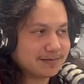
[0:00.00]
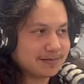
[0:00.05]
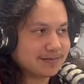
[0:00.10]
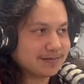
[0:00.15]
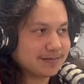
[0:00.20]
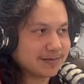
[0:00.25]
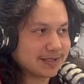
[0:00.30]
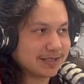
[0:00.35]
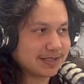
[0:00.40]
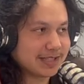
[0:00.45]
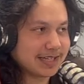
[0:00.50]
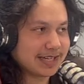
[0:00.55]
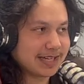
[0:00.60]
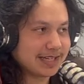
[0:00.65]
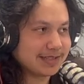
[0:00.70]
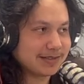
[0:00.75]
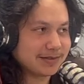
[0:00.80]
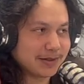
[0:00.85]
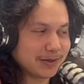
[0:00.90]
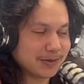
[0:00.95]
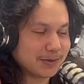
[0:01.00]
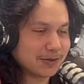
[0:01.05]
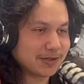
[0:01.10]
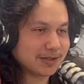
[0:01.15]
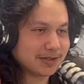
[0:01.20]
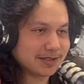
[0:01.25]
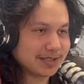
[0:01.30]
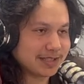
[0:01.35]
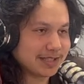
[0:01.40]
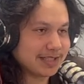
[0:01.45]
Because, like, I was
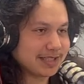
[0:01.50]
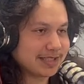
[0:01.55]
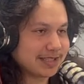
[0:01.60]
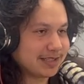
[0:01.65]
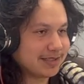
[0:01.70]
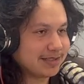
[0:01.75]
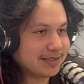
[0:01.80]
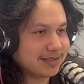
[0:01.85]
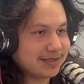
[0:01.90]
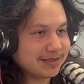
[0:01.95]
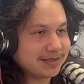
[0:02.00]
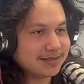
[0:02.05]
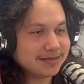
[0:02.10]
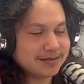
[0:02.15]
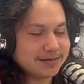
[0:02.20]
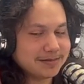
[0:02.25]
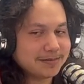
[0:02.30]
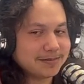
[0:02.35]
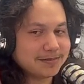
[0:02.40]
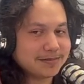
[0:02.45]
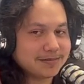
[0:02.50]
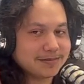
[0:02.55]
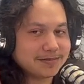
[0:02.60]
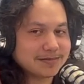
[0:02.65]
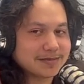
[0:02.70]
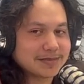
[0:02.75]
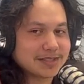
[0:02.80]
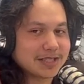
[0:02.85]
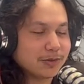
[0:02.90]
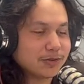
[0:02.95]
just, like,
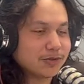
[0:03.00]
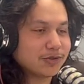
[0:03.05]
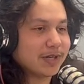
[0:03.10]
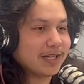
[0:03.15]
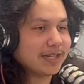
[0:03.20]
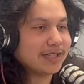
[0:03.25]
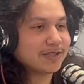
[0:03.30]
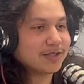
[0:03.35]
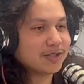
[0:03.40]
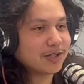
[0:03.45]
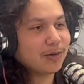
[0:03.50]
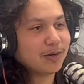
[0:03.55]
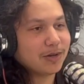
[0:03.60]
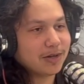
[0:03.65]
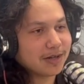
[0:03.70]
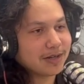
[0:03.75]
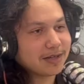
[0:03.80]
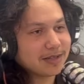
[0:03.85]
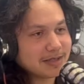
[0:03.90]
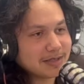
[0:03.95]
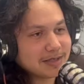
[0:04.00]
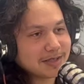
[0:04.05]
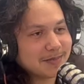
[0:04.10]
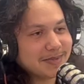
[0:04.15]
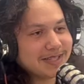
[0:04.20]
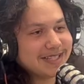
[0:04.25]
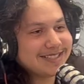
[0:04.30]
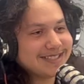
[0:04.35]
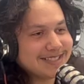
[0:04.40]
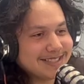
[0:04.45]
I was trying so hard not to
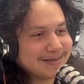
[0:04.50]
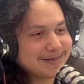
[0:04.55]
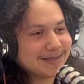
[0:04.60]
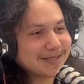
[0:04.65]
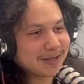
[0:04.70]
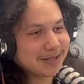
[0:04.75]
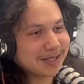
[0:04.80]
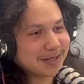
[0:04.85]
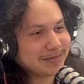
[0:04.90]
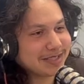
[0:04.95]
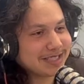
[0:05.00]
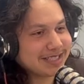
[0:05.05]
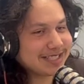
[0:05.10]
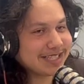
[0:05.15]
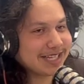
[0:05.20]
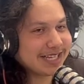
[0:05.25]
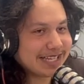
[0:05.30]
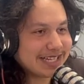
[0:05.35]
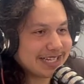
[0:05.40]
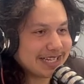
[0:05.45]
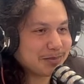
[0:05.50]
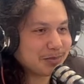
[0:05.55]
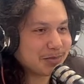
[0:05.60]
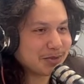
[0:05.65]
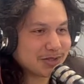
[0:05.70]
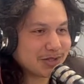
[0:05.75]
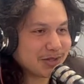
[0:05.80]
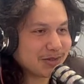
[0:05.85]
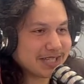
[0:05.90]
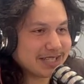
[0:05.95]
mess up because it was, like, my second
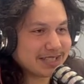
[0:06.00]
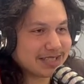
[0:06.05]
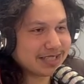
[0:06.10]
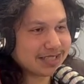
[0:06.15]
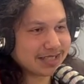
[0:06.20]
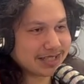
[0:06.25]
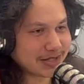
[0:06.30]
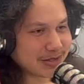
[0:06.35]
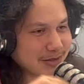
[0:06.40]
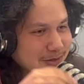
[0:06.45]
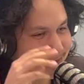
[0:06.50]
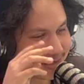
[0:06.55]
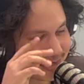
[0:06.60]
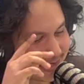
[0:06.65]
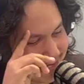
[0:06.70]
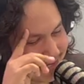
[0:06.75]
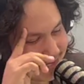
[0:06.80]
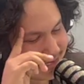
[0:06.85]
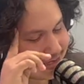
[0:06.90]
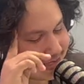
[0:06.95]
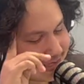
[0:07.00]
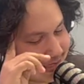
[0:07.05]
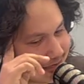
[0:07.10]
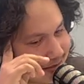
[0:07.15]
episode, I think, hosting anything.